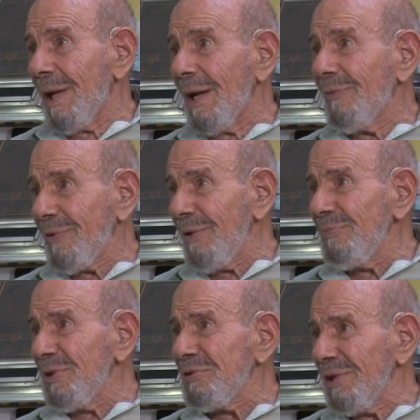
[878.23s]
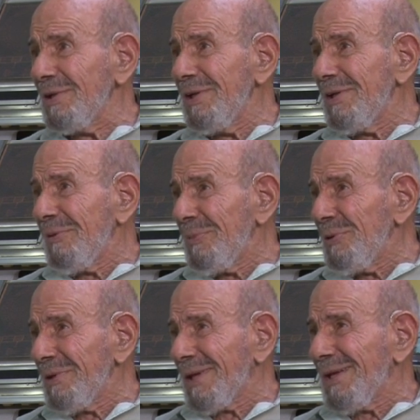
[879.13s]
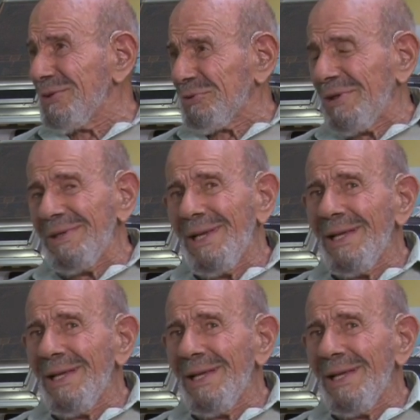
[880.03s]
I've come to study communication.